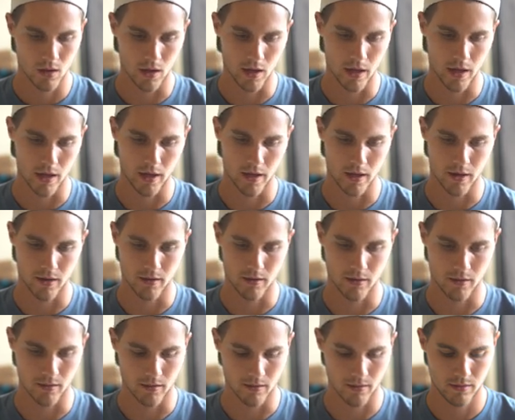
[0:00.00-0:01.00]

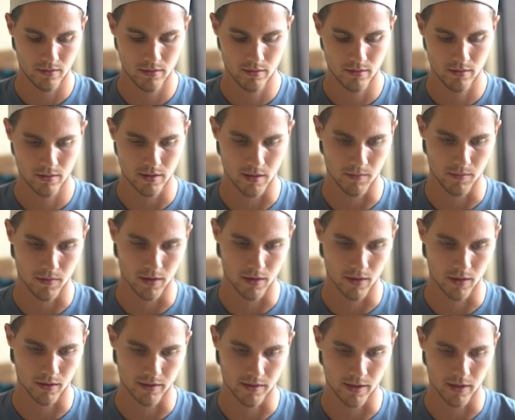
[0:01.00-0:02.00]
And same
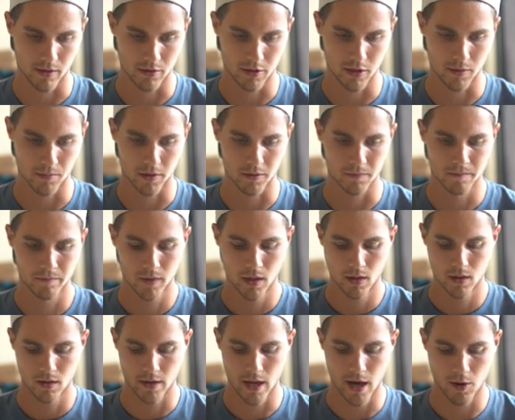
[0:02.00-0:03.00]
thing, standard shipping.
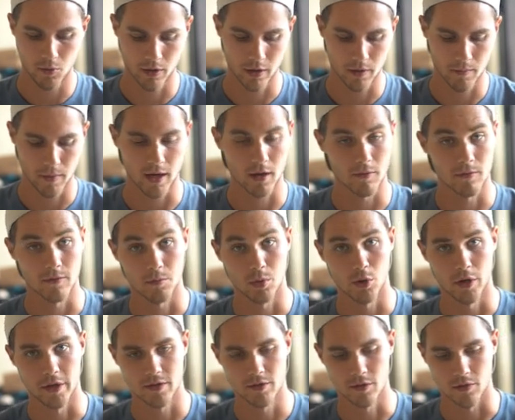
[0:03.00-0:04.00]
Now we're gonna make it for
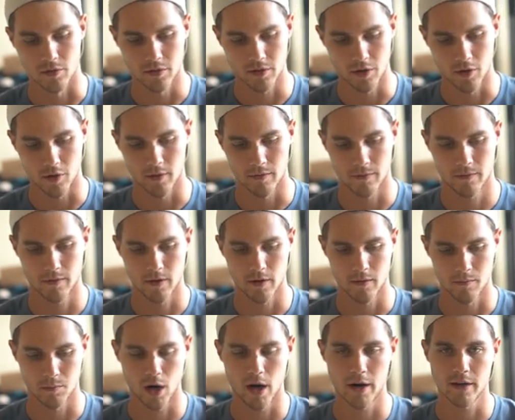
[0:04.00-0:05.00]
0.2. So if the
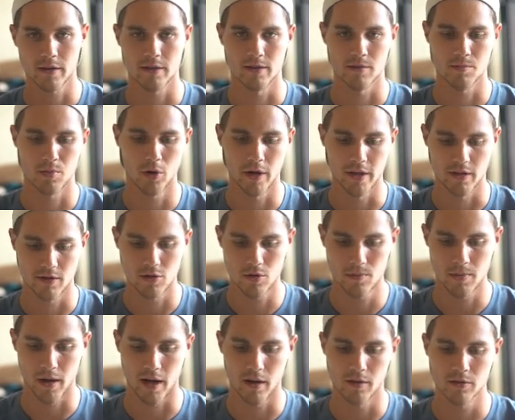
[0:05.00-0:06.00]
product is
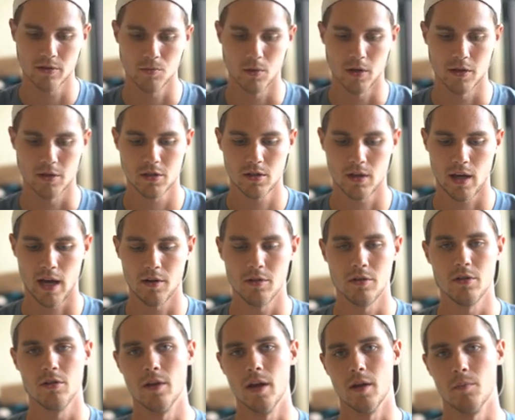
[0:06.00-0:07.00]
0.2 pounds, which, how
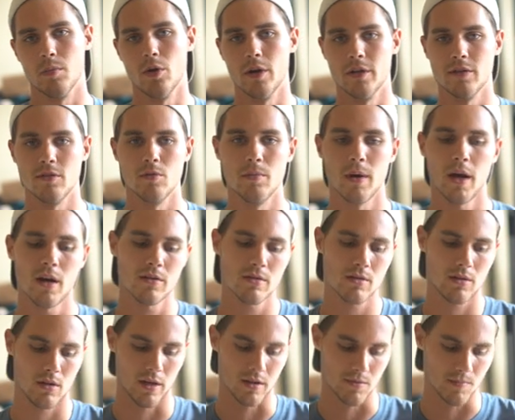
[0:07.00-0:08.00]
do you get 0.2
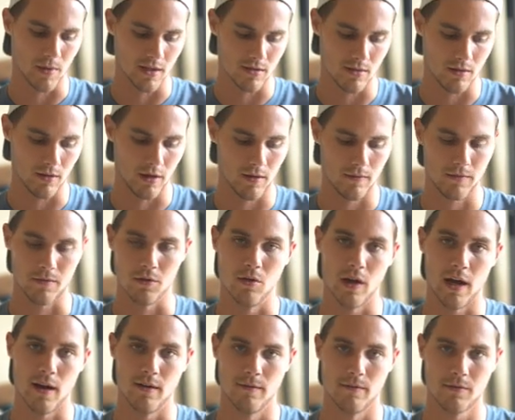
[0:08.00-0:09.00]
pounds? It's basically if you
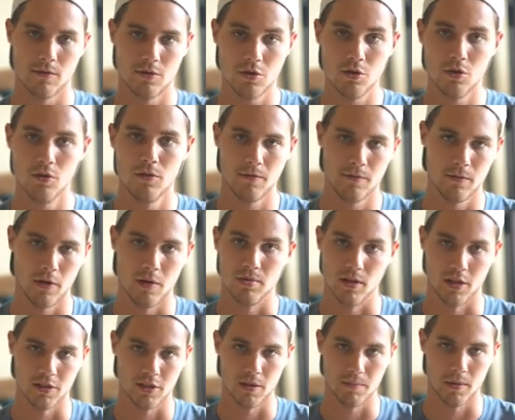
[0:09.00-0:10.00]
have two free
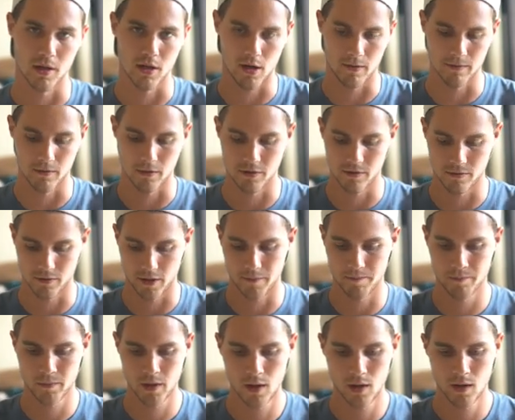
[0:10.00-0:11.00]
plus shipping offers, right?
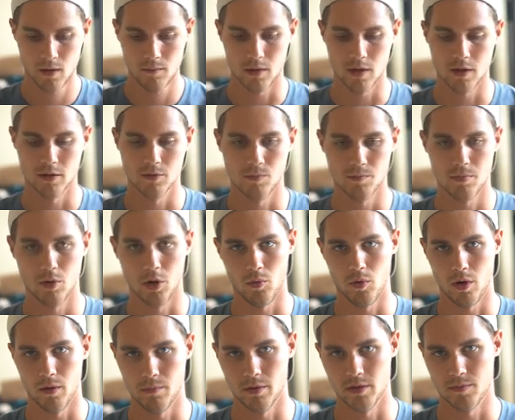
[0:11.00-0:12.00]
Because
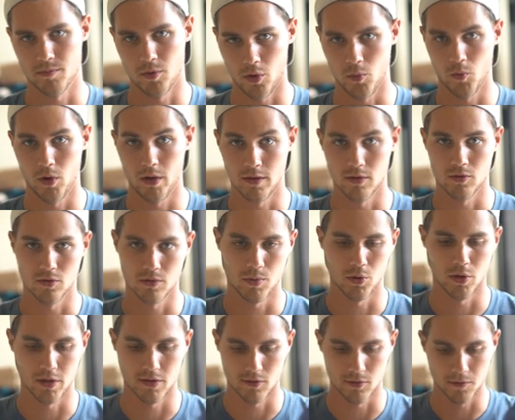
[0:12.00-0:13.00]
0.1 plus 0.1 equals
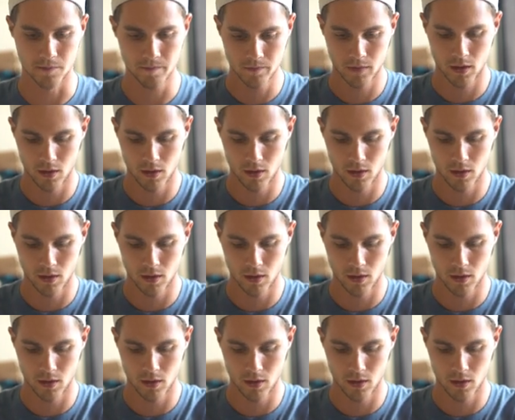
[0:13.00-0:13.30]
0.2.